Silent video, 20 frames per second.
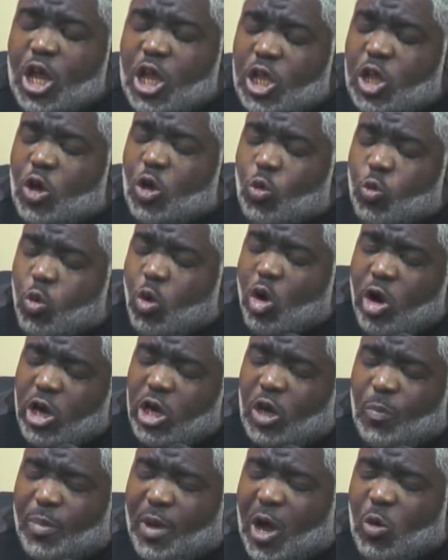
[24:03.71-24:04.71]
You're
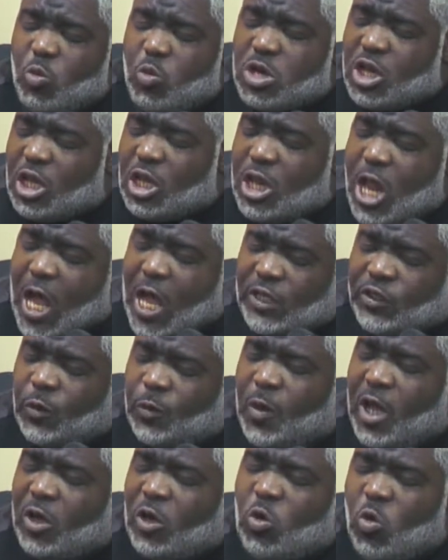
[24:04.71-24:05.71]
worried about what Allah
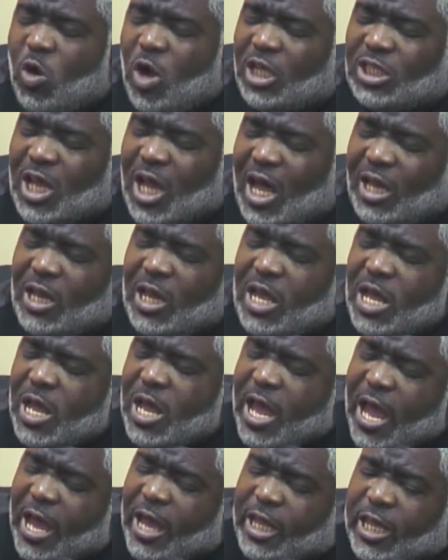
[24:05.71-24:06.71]
subhanahu wa ta'ala
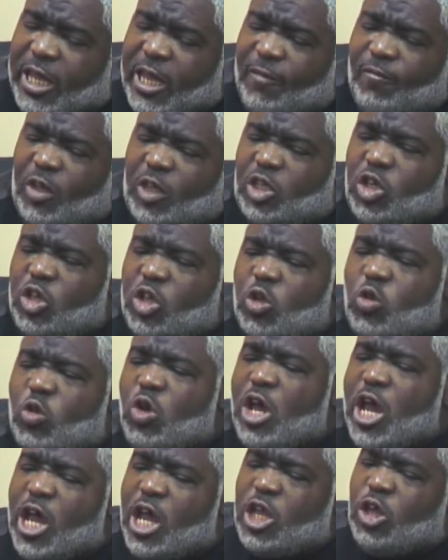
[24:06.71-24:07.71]
had given to you,
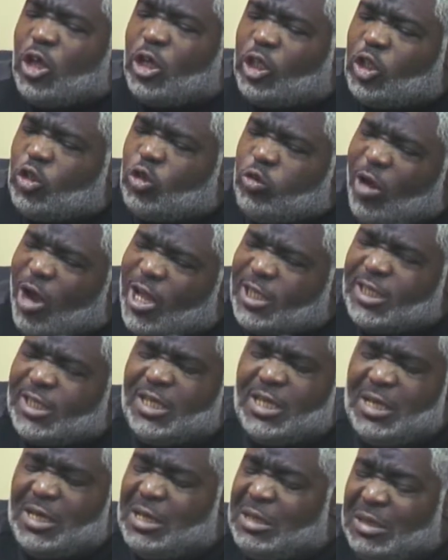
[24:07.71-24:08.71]
and you're
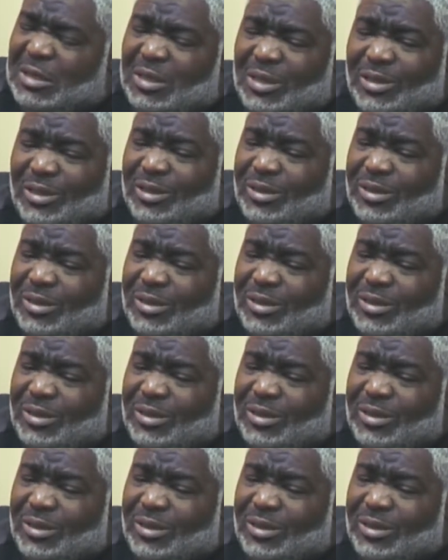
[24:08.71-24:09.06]
trusting